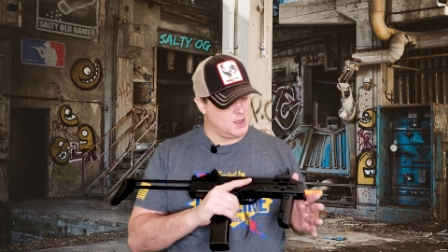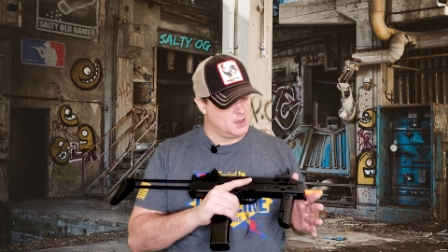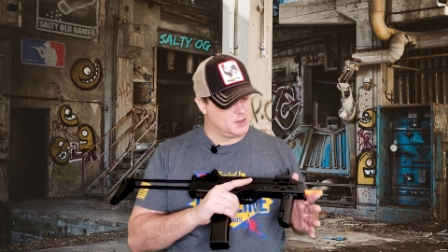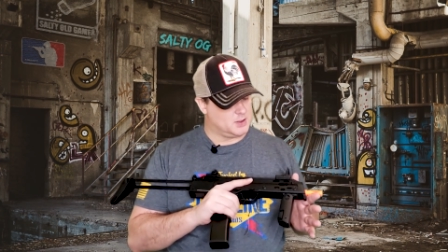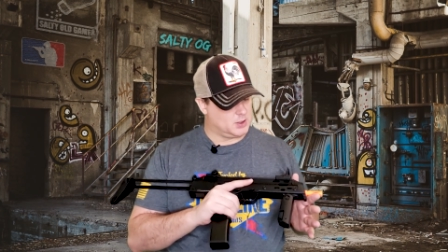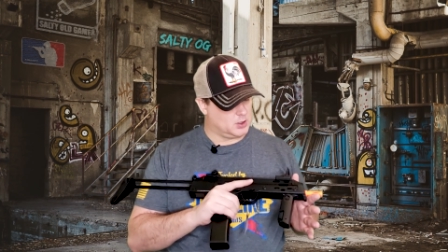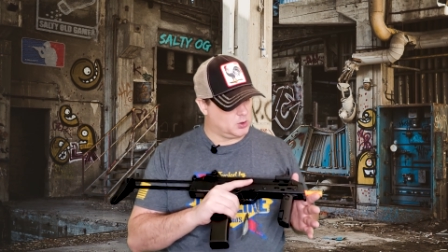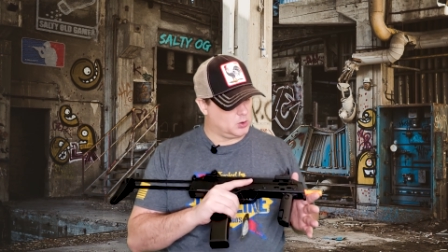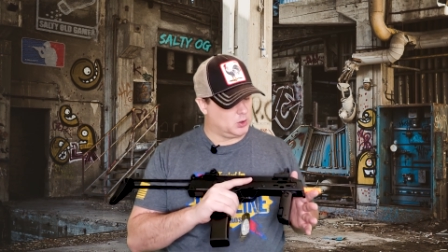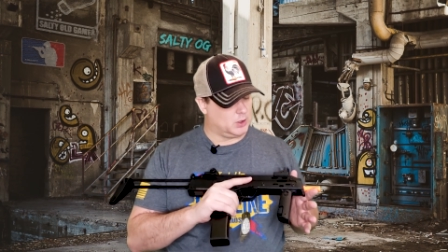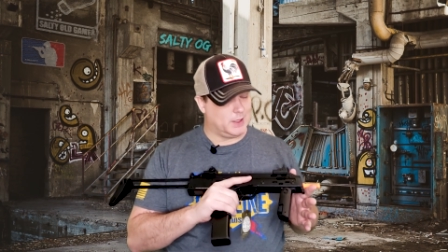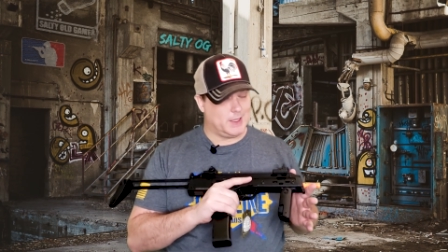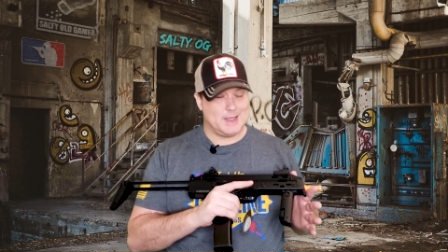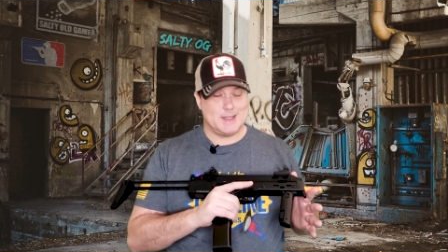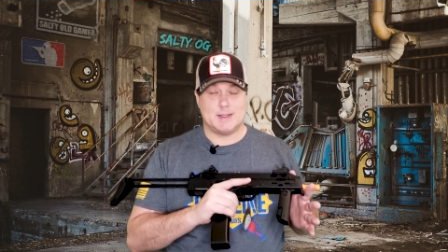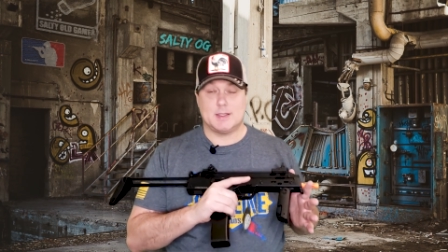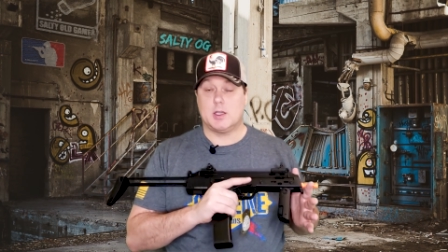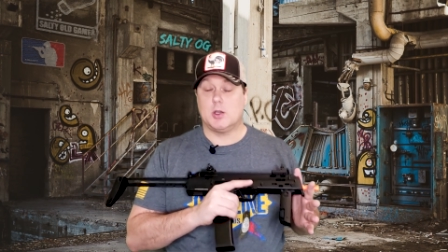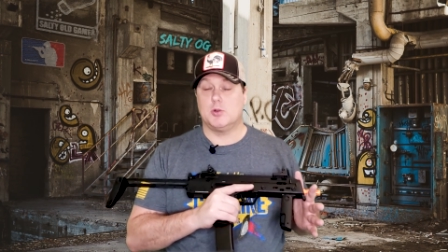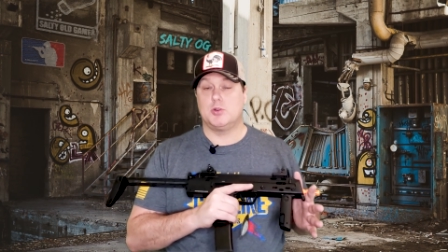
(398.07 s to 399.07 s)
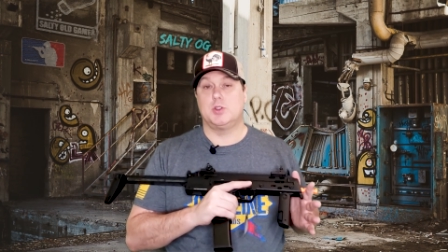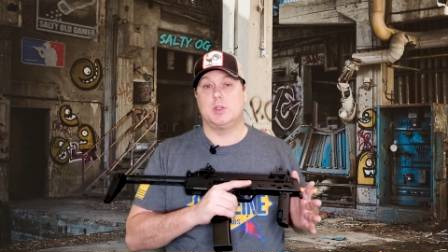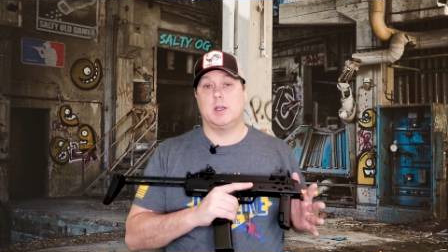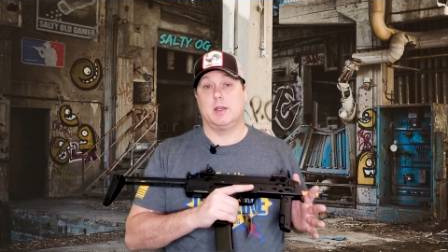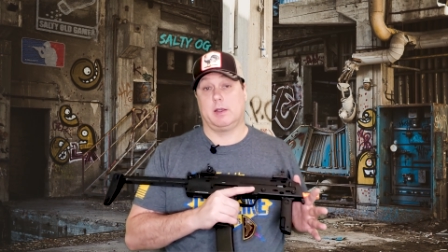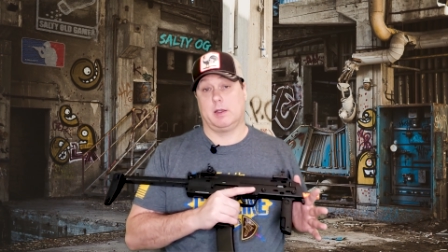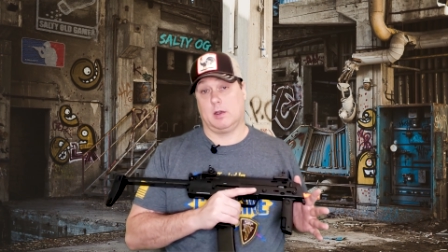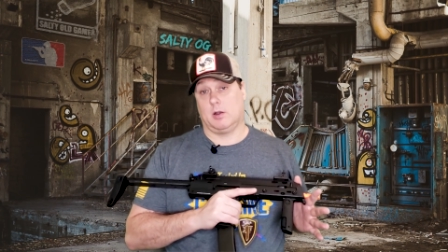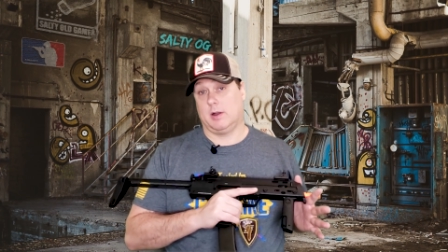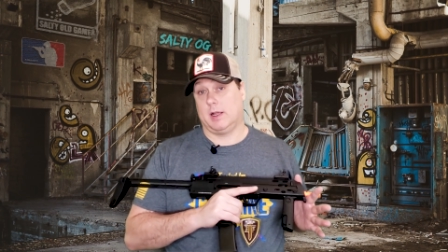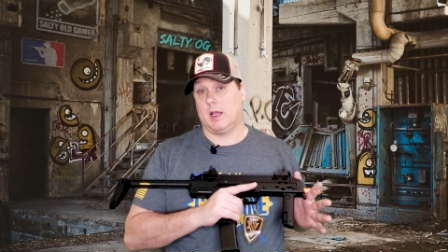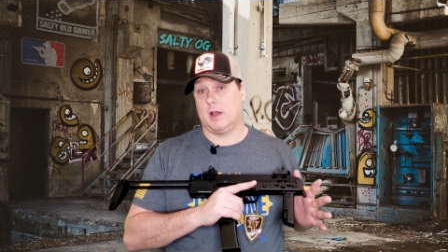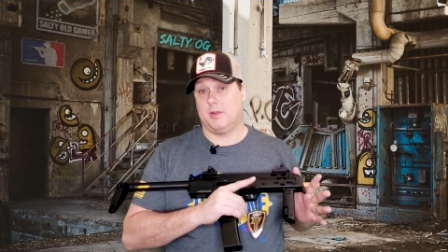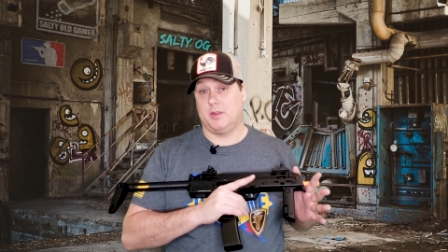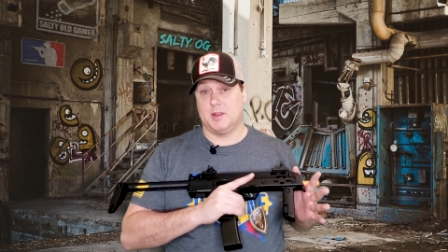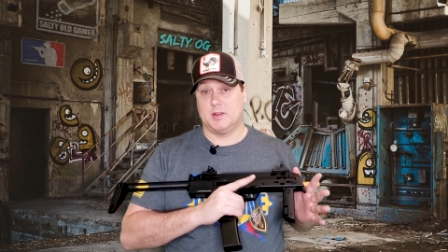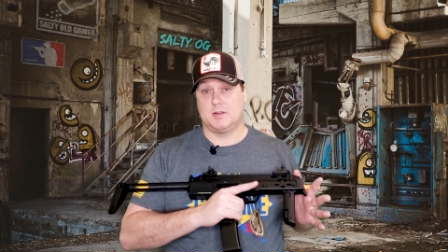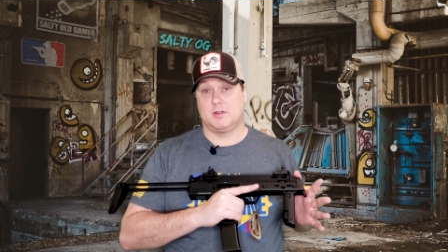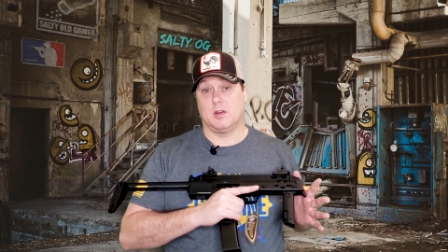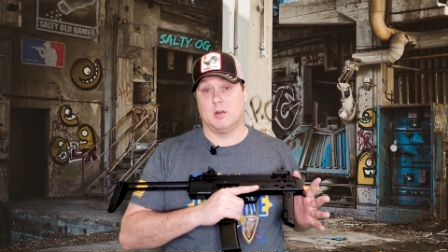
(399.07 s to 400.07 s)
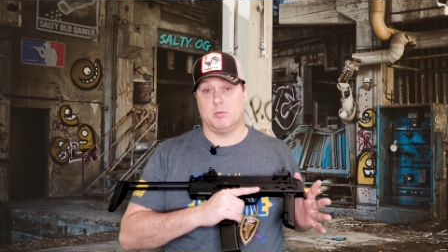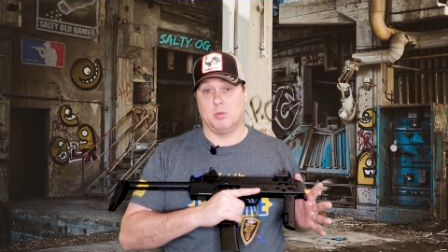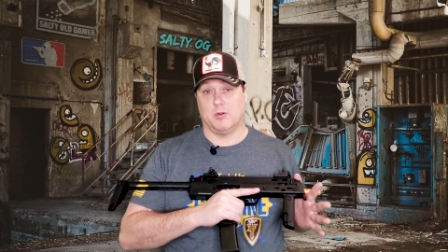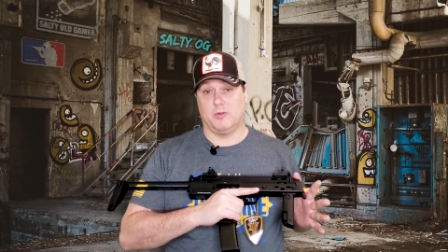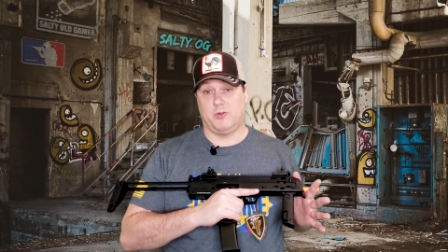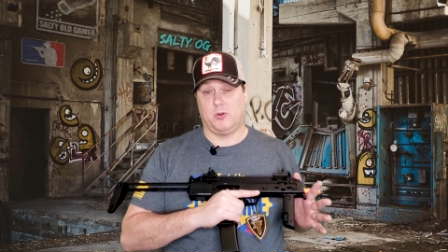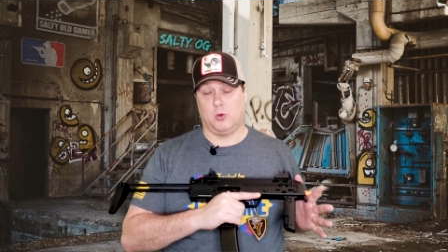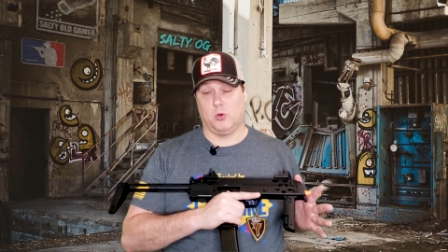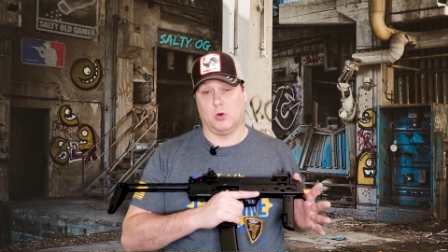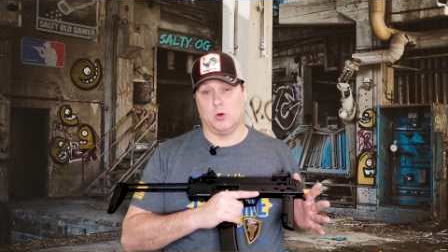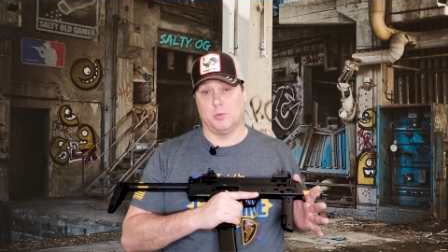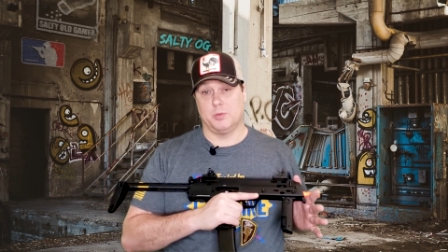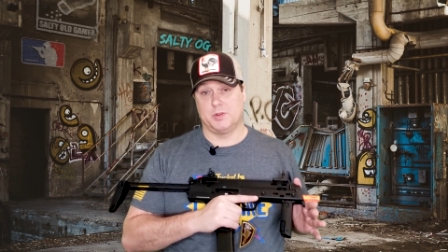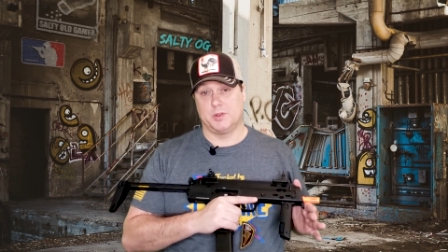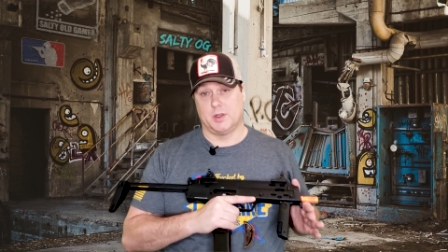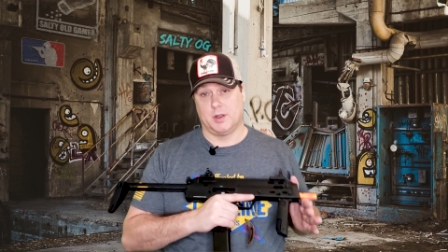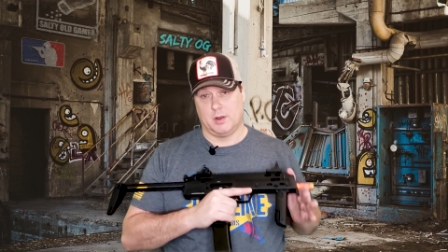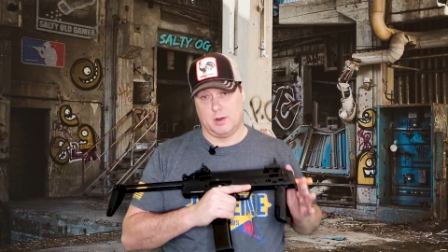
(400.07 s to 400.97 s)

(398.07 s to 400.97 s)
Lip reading: So let's go check out how this gun performs